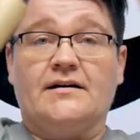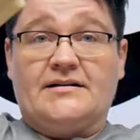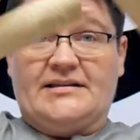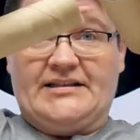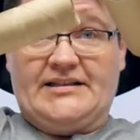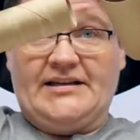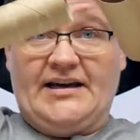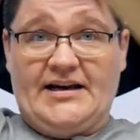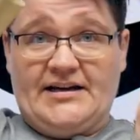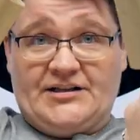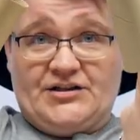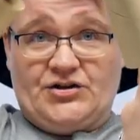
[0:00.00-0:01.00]

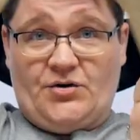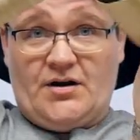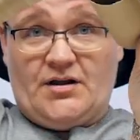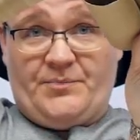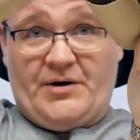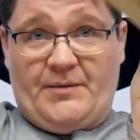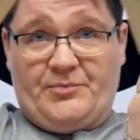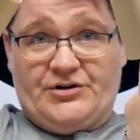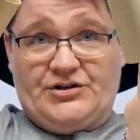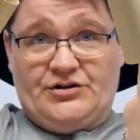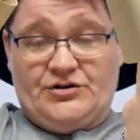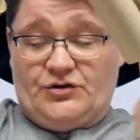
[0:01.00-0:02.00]
6 toilet paper
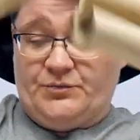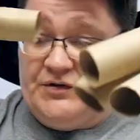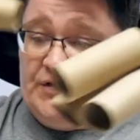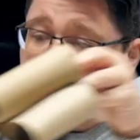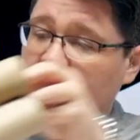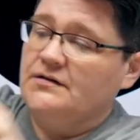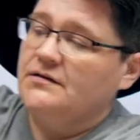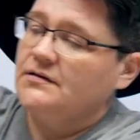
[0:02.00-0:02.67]
tubes,